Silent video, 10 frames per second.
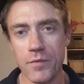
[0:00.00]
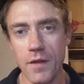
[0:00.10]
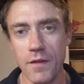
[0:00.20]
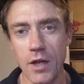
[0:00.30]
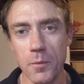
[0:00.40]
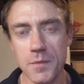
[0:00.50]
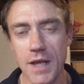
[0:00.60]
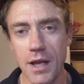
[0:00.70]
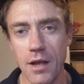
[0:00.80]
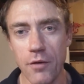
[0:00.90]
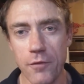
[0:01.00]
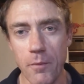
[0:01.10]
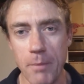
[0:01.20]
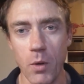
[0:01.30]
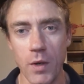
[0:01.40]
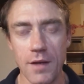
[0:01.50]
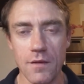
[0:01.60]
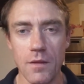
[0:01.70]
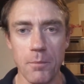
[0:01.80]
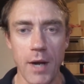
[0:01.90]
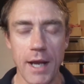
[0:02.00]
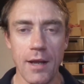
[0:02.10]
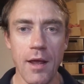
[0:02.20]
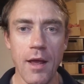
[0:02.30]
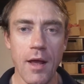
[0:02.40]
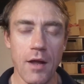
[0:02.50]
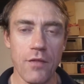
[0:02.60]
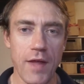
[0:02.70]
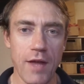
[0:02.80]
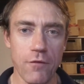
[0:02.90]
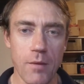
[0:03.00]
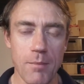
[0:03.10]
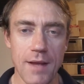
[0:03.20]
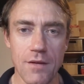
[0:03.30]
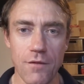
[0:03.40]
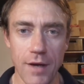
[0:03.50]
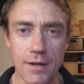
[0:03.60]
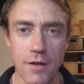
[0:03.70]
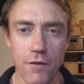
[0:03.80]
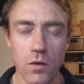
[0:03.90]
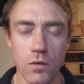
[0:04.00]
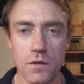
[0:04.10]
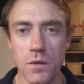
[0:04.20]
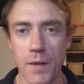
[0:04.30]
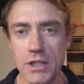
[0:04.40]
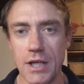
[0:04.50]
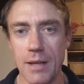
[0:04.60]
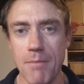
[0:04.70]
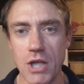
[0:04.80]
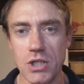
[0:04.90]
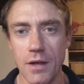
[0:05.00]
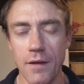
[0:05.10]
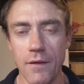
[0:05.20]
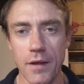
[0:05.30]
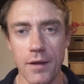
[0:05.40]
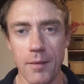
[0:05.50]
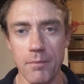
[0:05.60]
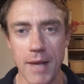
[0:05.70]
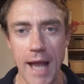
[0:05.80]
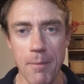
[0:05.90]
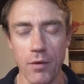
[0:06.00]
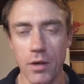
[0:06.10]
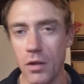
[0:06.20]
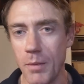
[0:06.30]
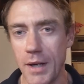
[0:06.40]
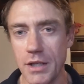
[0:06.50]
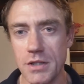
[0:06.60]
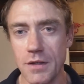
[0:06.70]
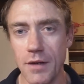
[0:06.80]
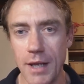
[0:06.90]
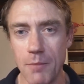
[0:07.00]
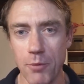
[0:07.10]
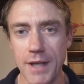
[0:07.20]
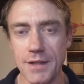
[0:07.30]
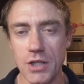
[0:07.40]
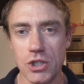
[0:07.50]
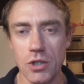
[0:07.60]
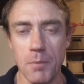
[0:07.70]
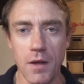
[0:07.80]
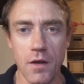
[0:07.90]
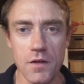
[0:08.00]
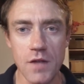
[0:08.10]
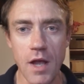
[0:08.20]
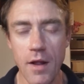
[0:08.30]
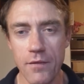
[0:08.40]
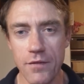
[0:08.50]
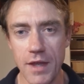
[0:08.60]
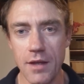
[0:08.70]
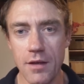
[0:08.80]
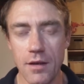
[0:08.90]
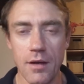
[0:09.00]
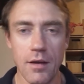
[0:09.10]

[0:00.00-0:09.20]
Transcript: than the uptake from the body to the brain. And therefore, it makes it very difficult to actually measure GABA accumulation in brain tissue, because the